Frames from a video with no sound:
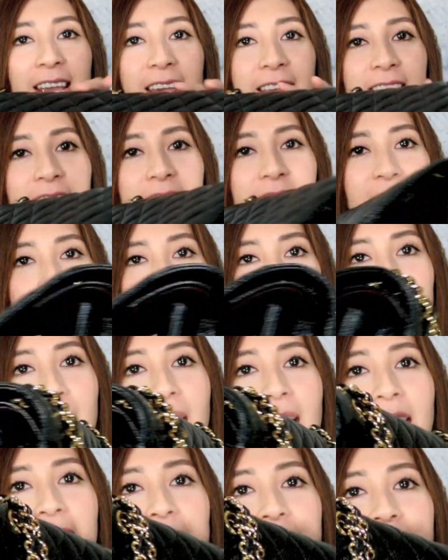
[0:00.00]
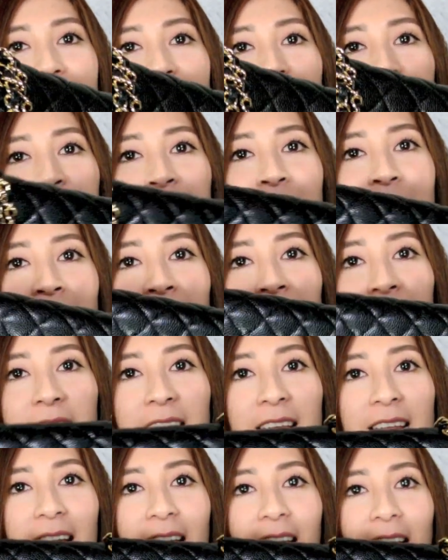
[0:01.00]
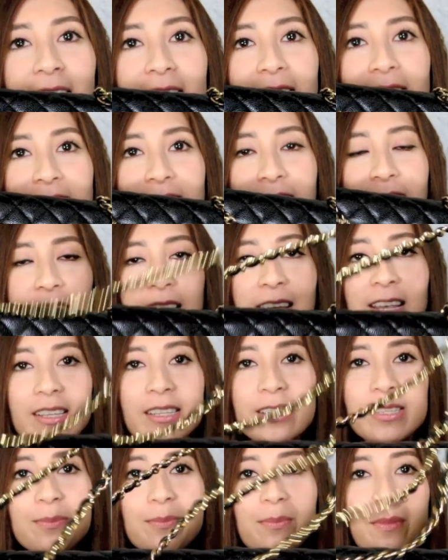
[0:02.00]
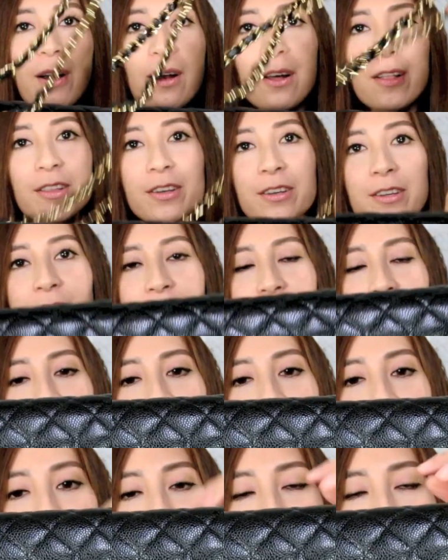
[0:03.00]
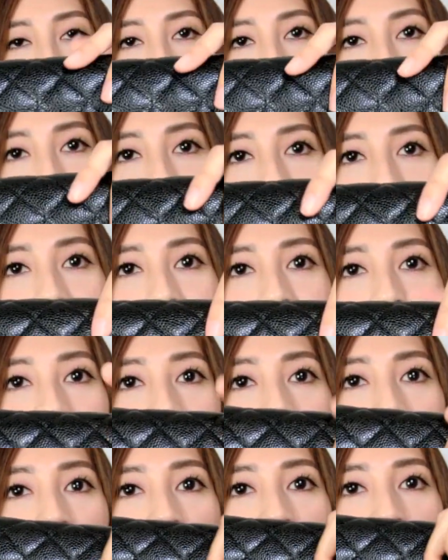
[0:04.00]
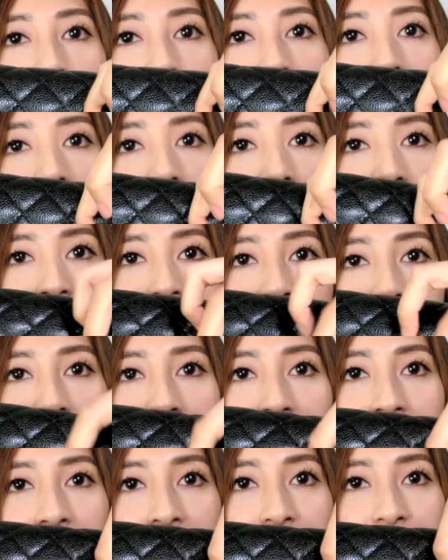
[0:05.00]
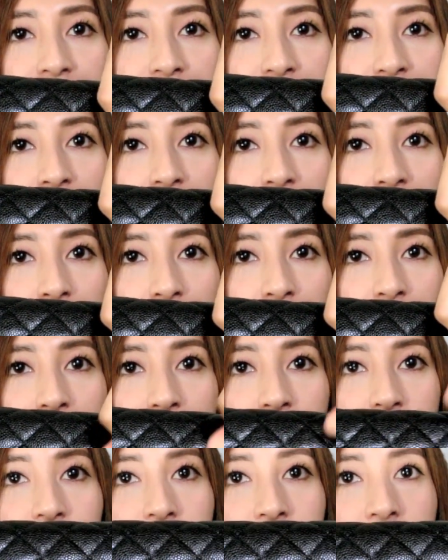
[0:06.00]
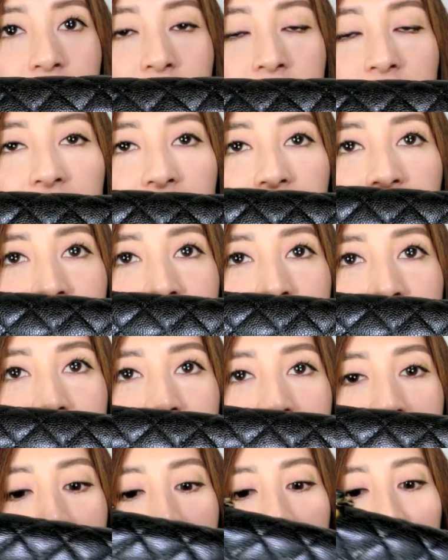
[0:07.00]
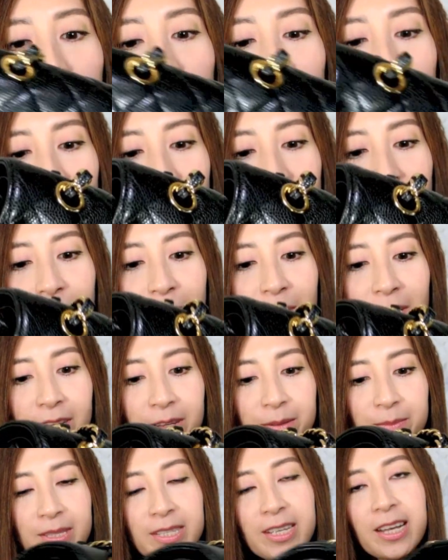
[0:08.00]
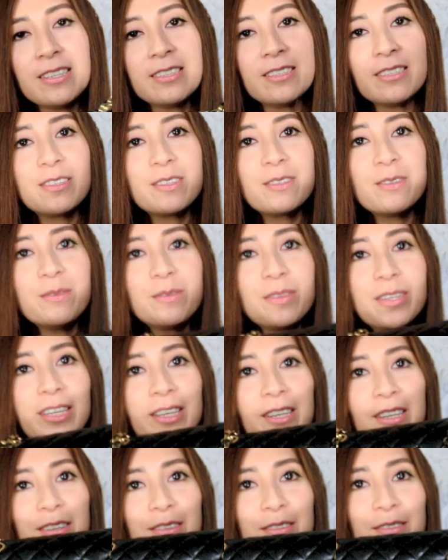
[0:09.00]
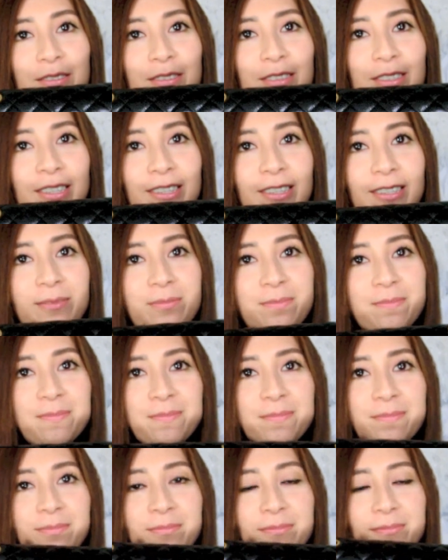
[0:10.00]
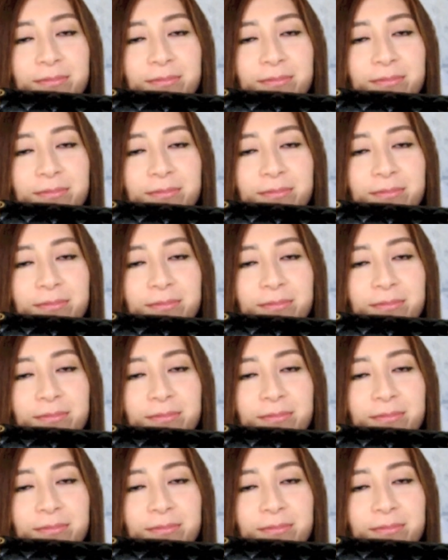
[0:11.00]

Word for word: And in the back, it has a smaller little pockets like so. No, oh, the medium size is so cute. Hmm.